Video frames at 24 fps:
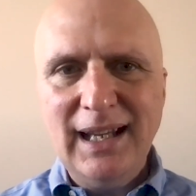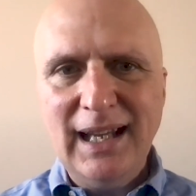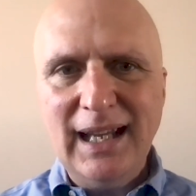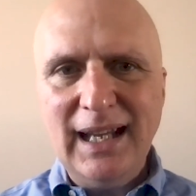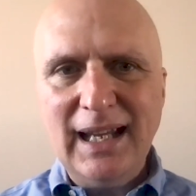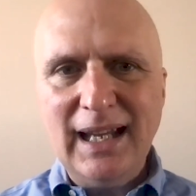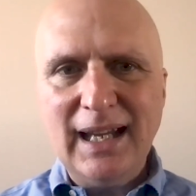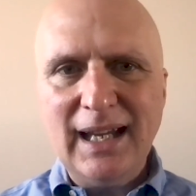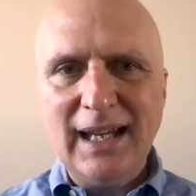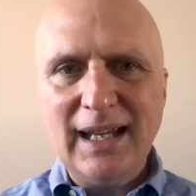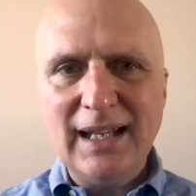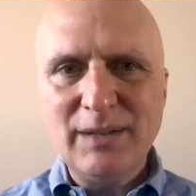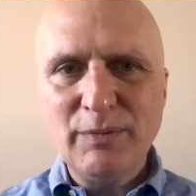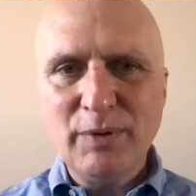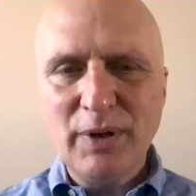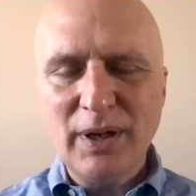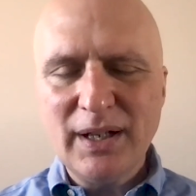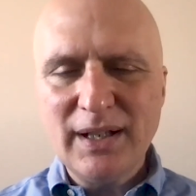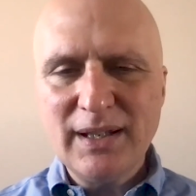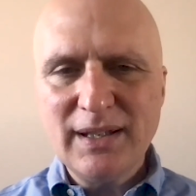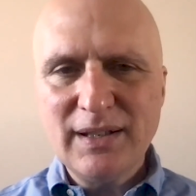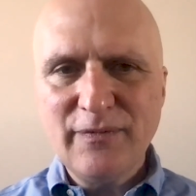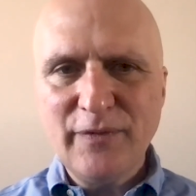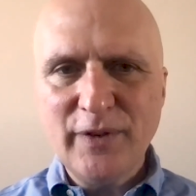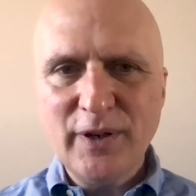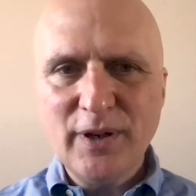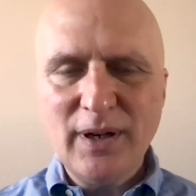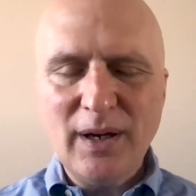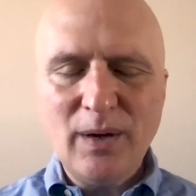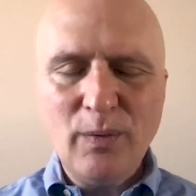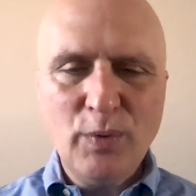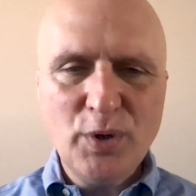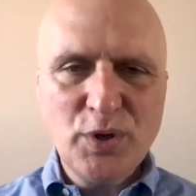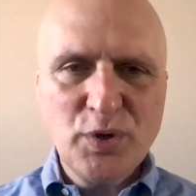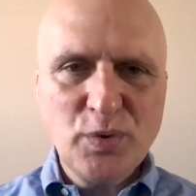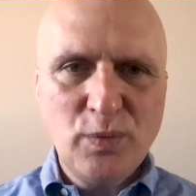and we're going to figure
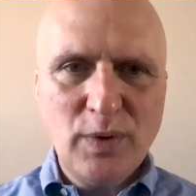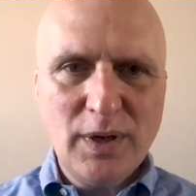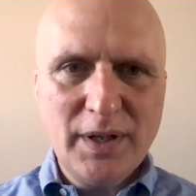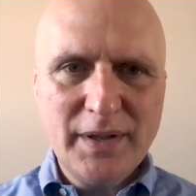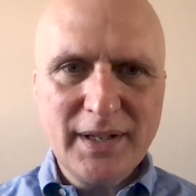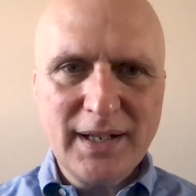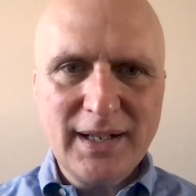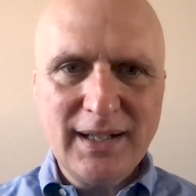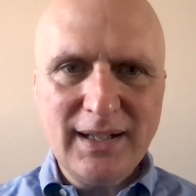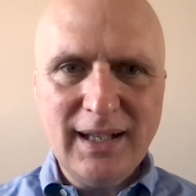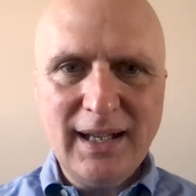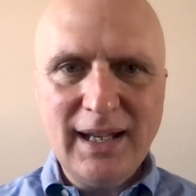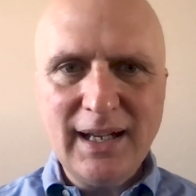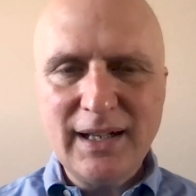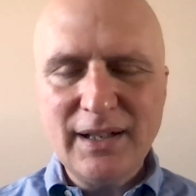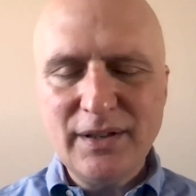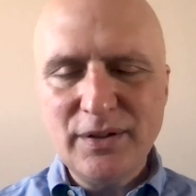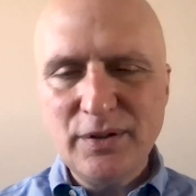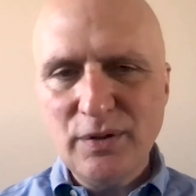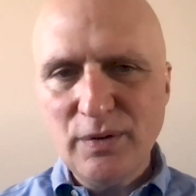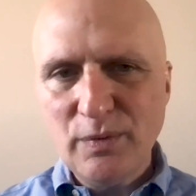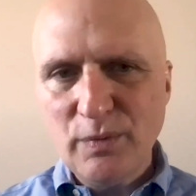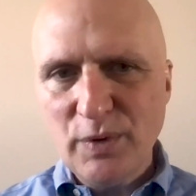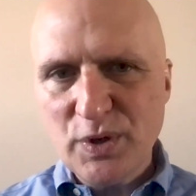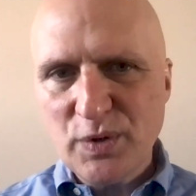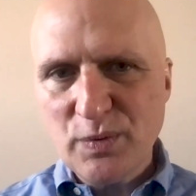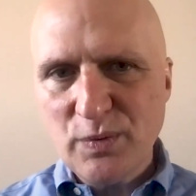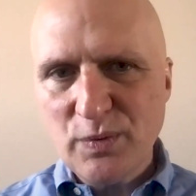out which one the client could do,